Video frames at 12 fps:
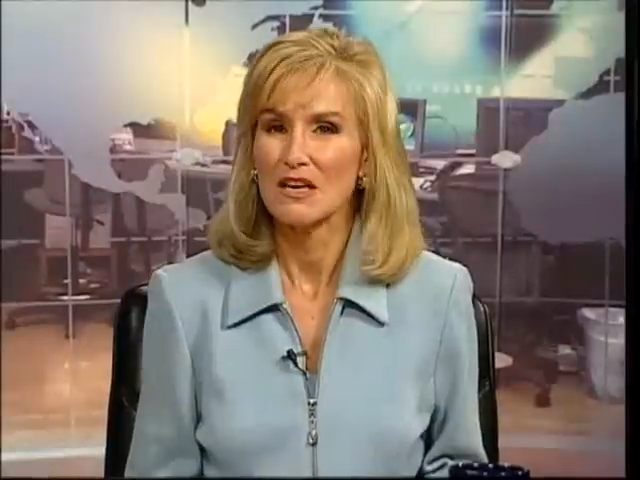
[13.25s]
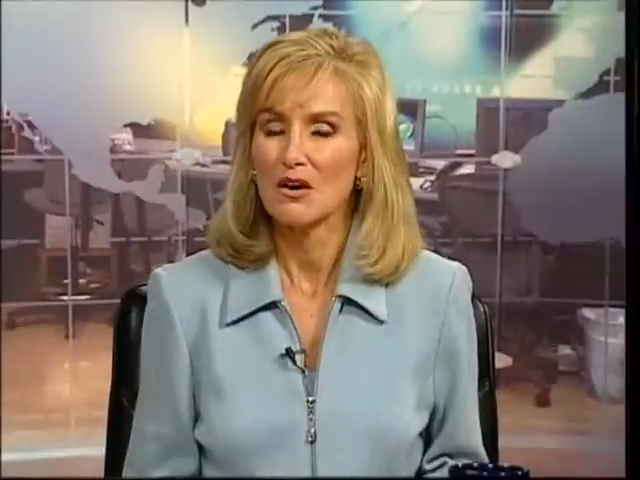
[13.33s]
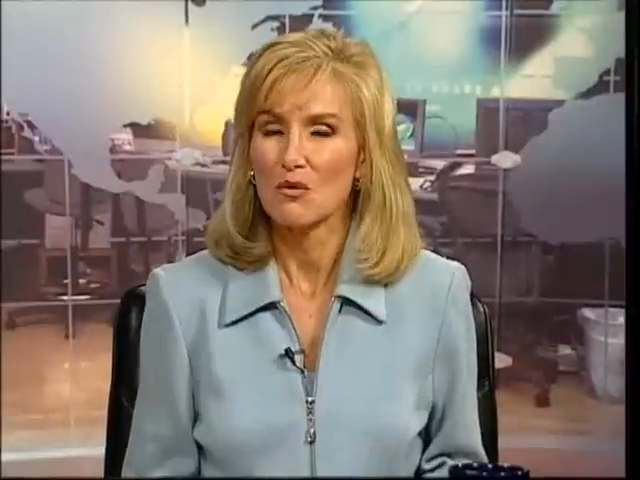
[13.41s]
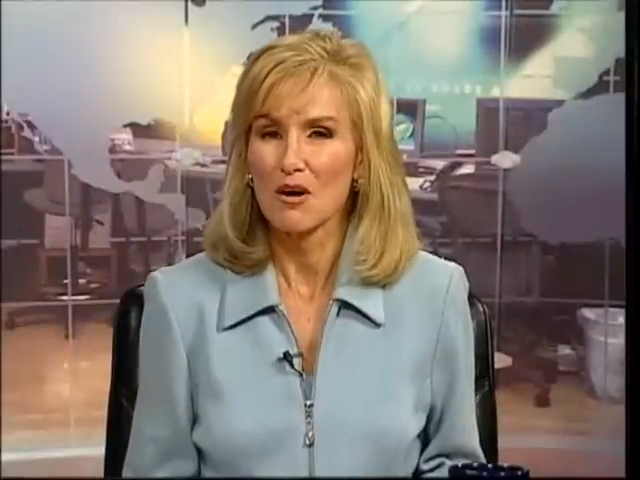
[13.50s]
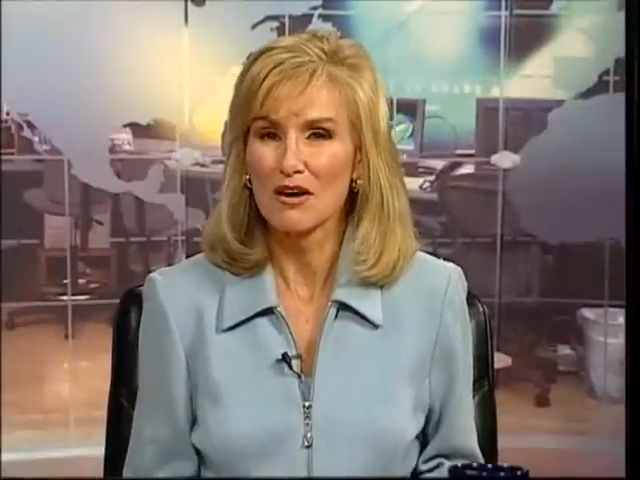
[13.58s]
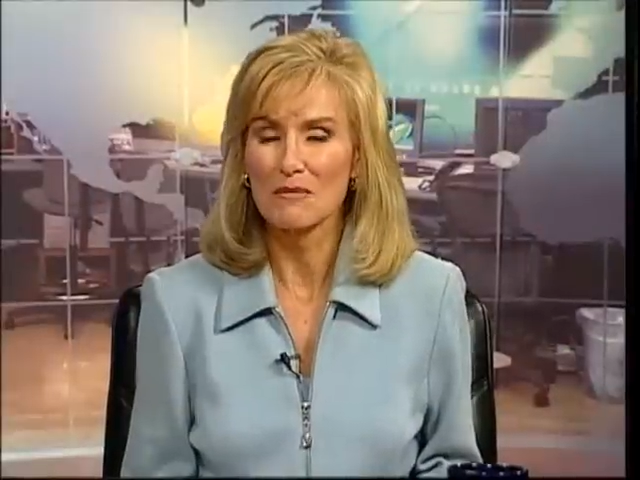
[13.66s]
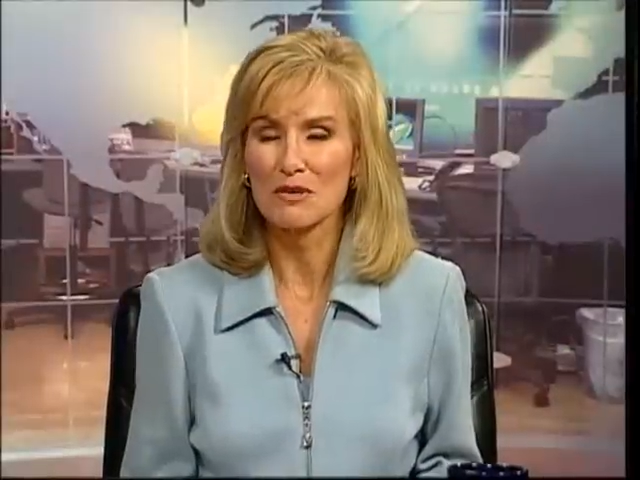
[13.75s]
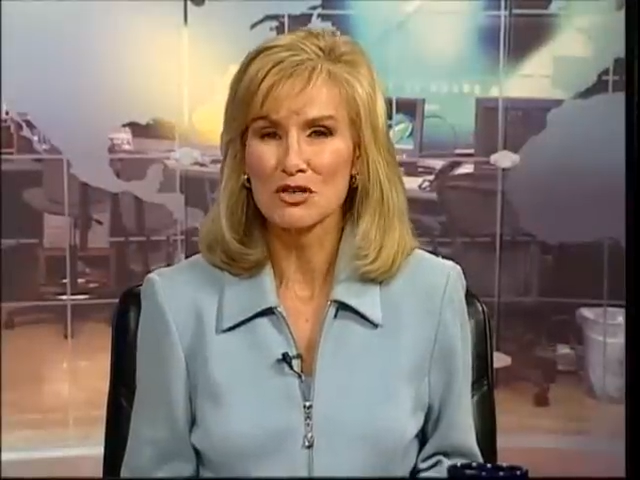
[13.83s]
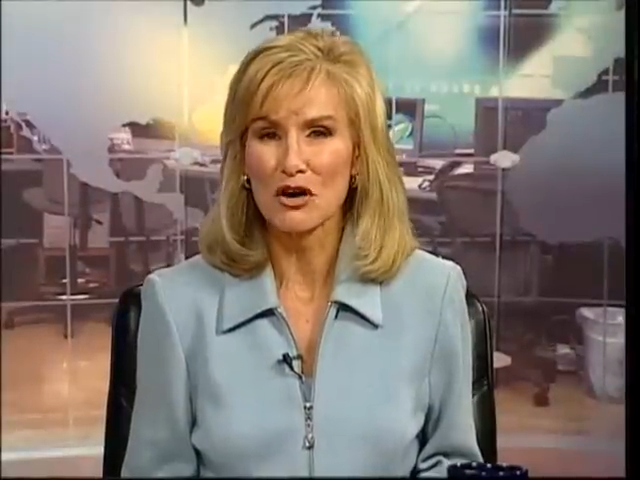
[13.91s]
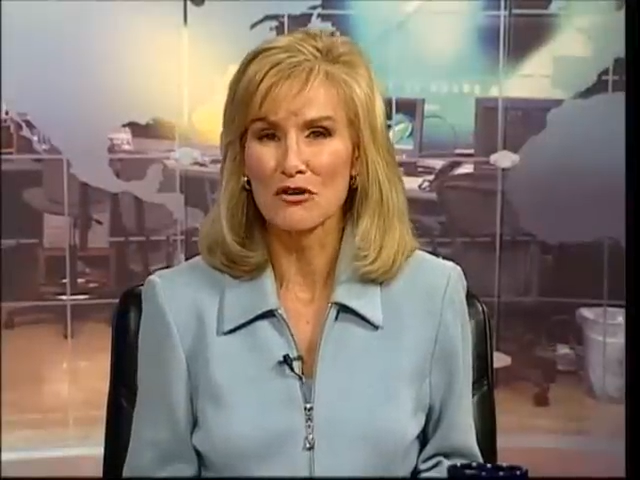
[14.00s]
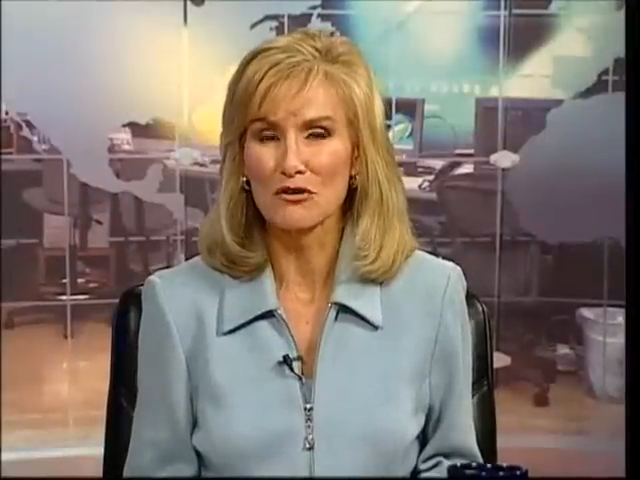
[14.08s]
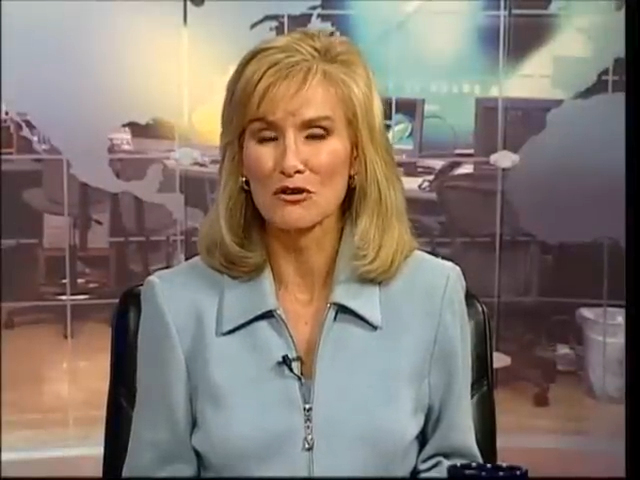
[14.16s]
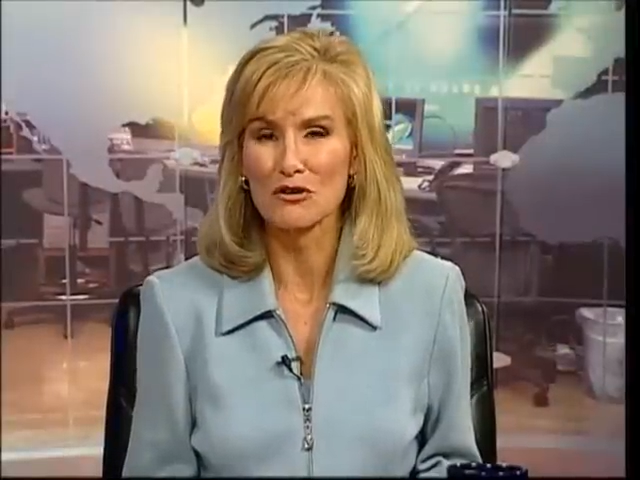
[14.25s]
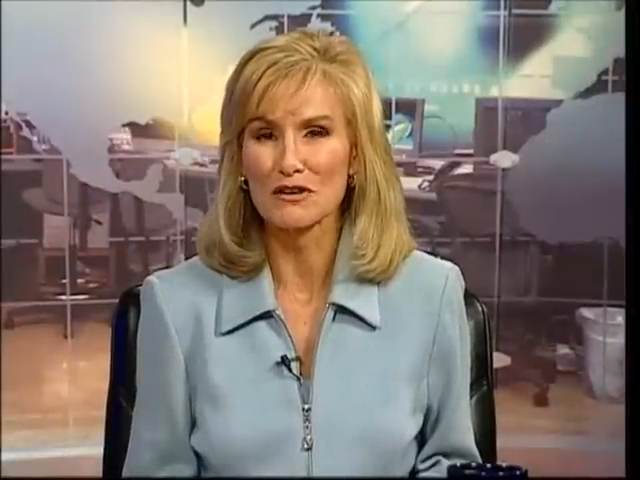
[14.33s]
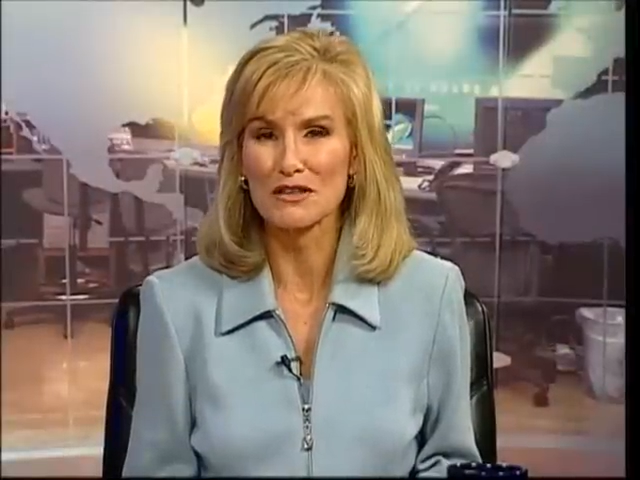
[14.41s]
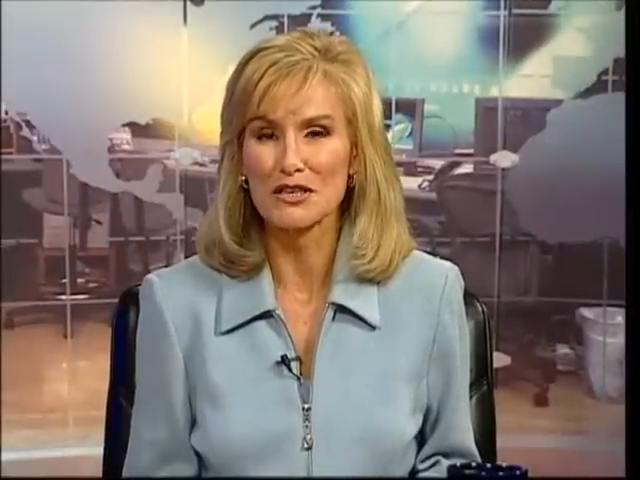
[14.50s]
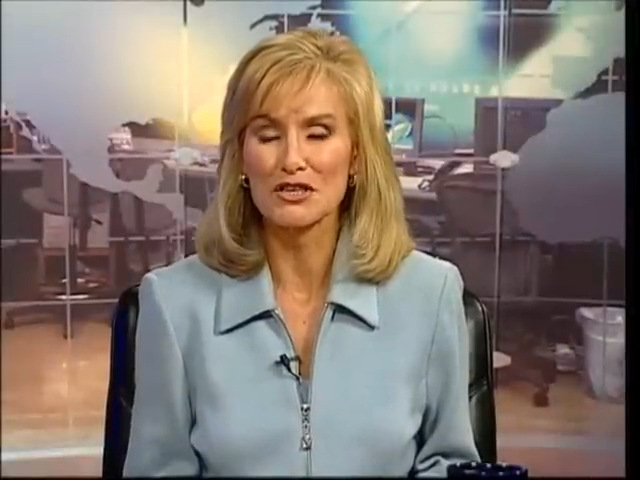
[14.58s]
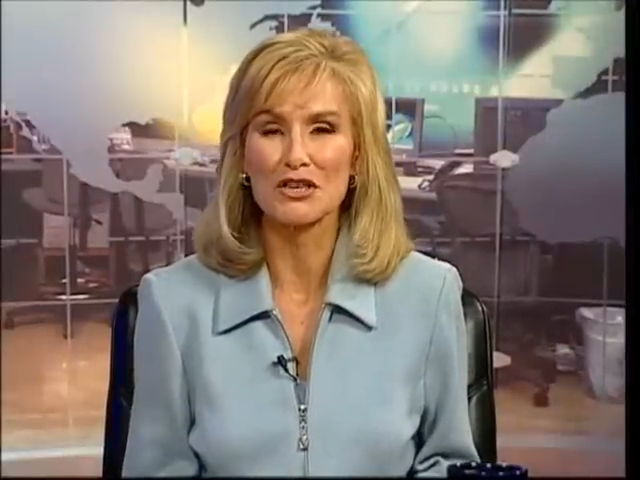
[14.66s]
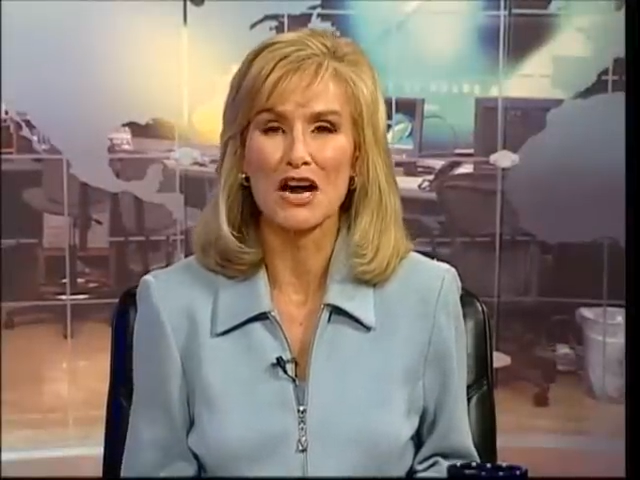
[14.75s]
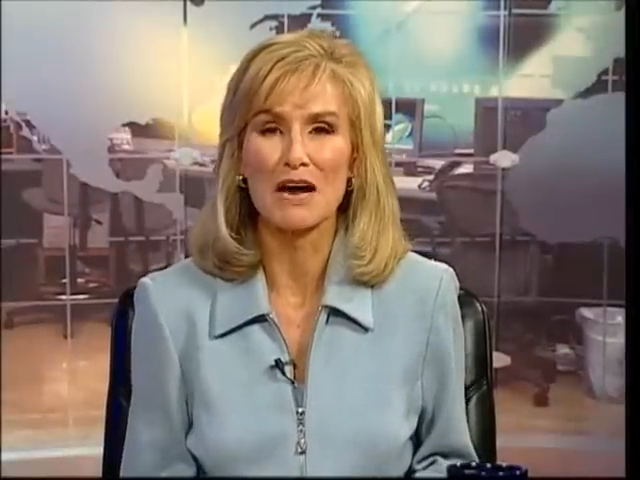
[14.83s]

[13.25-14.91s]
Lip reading: Welcome to Charter Local Edition.